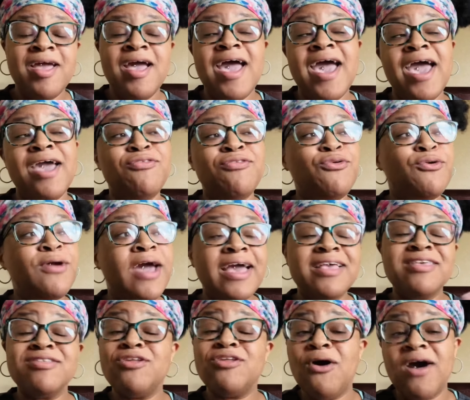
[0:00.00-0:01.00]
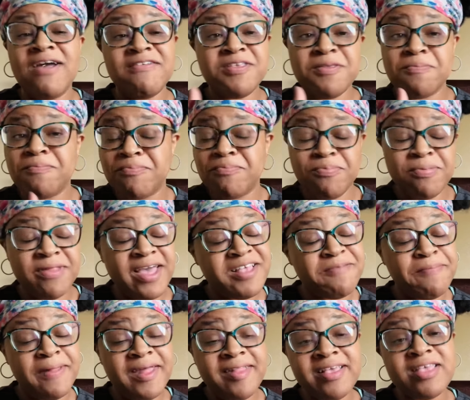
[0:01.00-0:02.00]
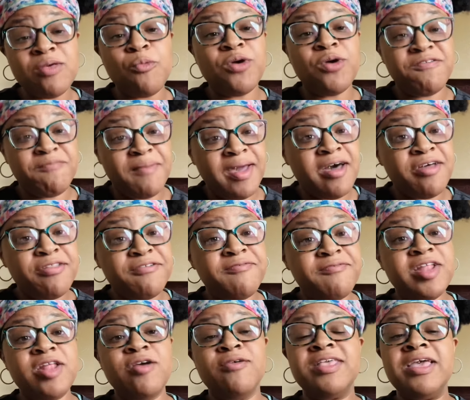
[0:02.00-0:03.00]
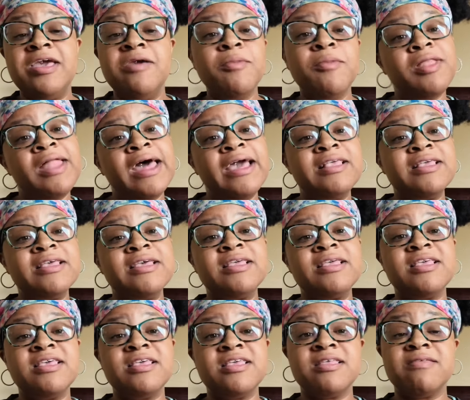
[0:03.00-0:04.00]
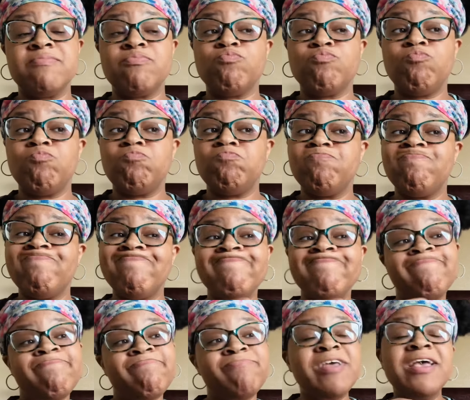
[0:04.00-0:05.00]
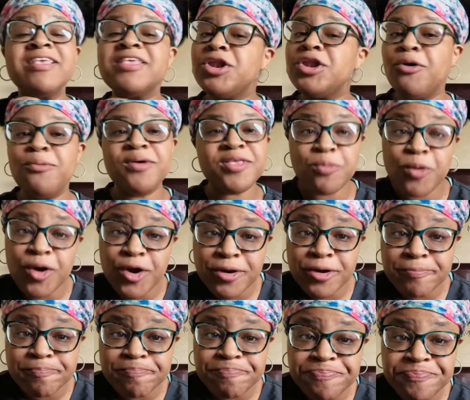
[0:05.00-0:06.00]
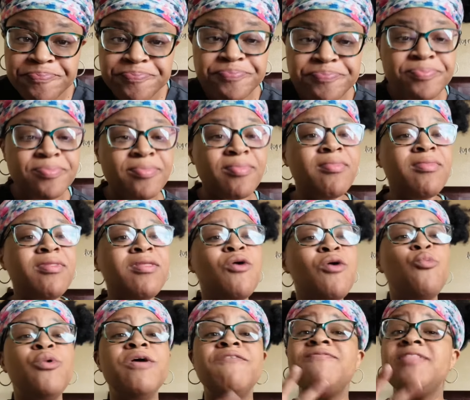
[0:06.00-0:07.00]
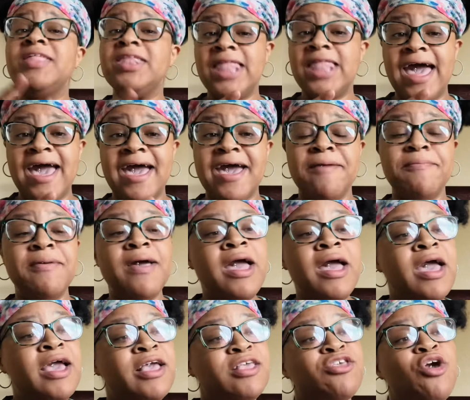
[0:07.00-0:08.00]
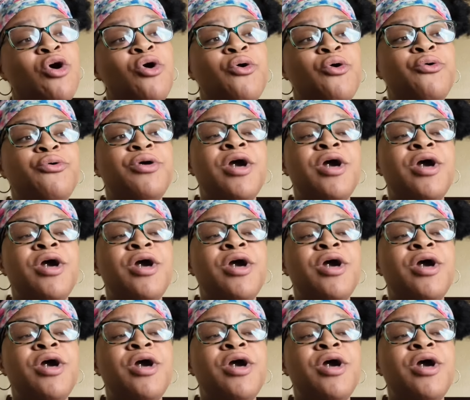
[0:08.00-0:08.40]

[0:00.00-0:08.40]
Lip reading: And you guys know I explained this in one of my other videos. Hemolysis doesn't always work with the lab, so